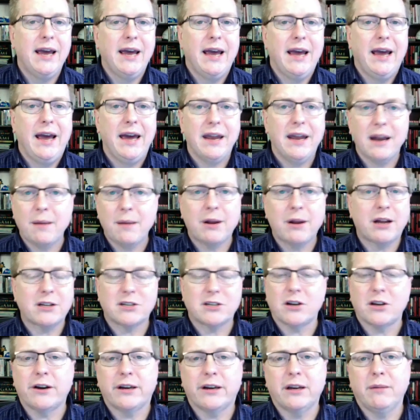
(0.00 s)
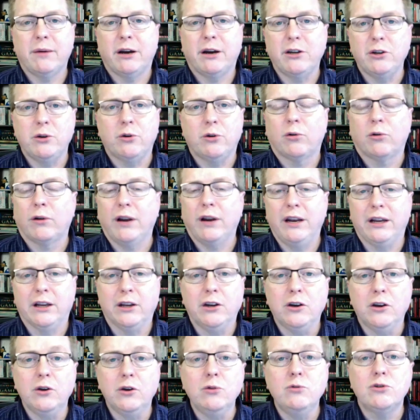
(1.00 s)
And I'm not talking about you creating a
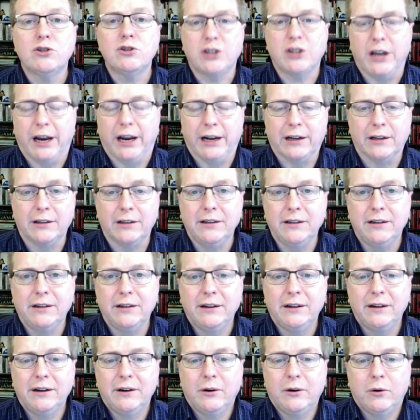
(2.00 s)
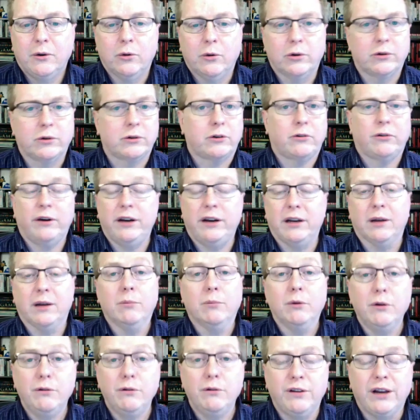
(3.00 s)
news channel or creating a
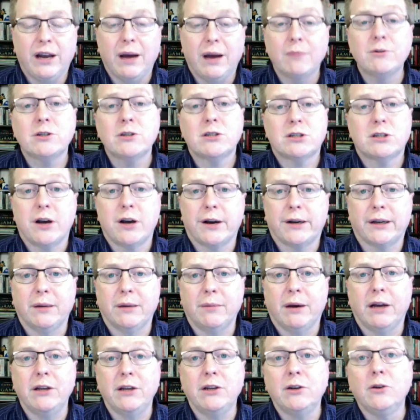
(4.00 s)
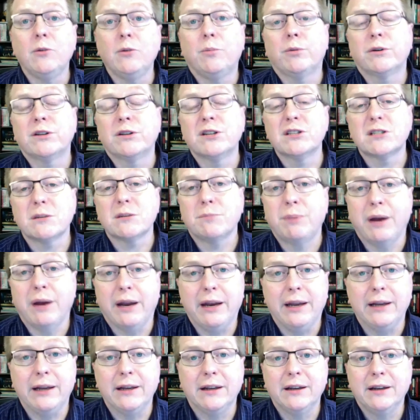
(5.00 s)
movie. I'm just talking about you
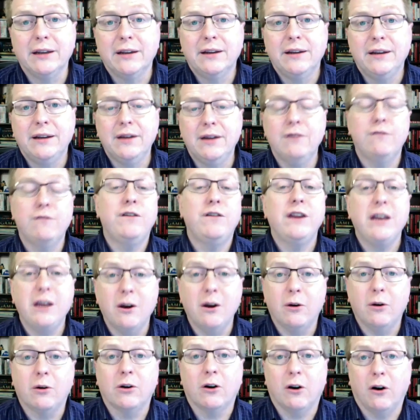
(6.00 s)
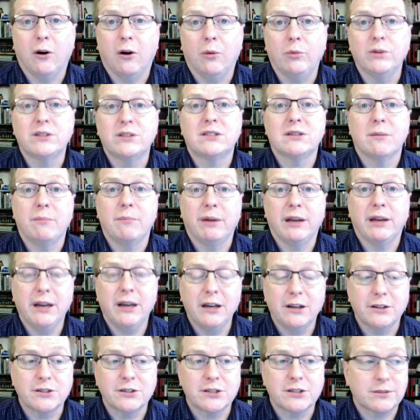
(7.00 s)
participating in a video call with somebody
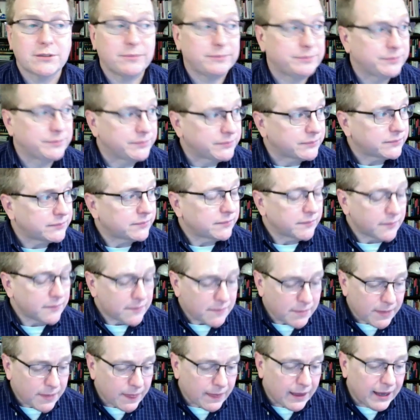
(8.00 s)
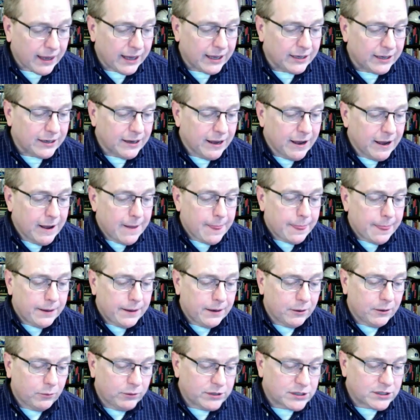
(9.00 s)
else. And
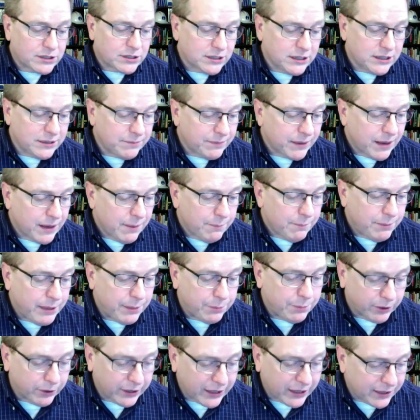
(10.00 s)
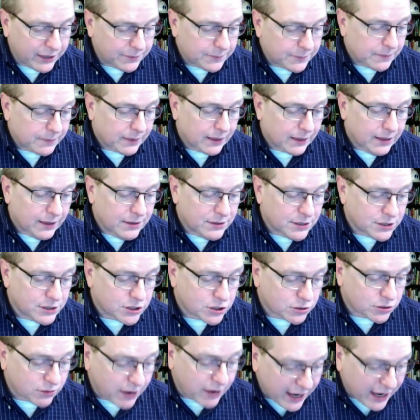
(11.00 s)
we see people get
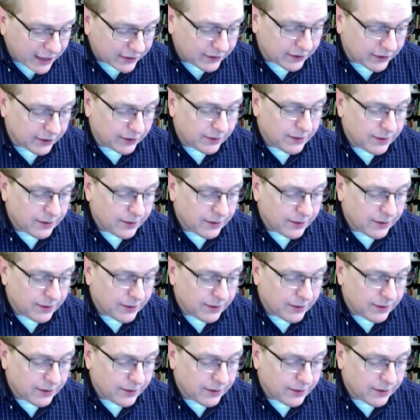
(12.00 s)
distracted.